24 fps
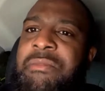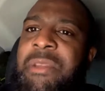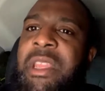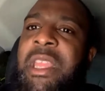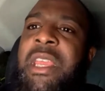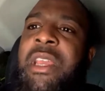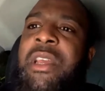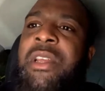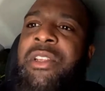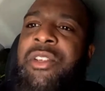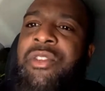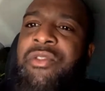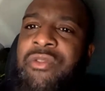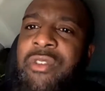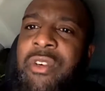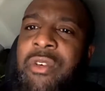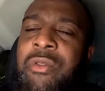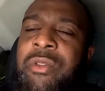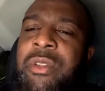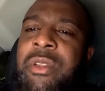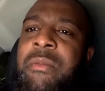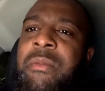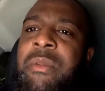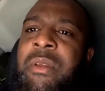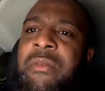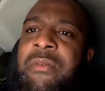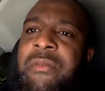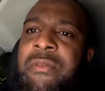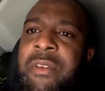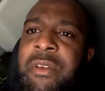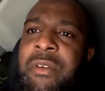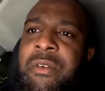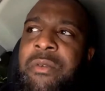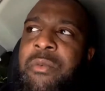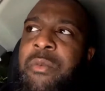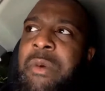he controlled the
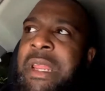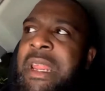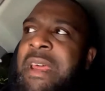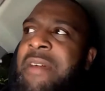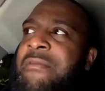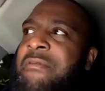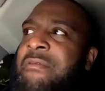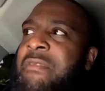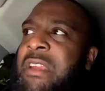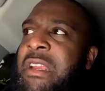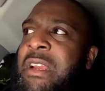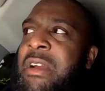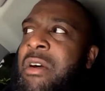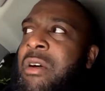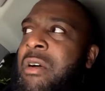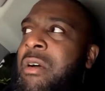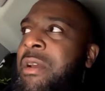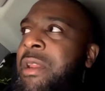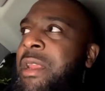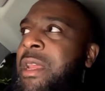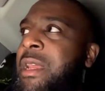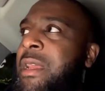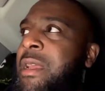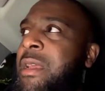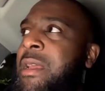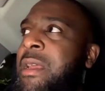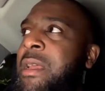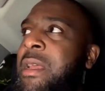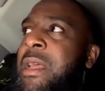midfield whenever he got on it.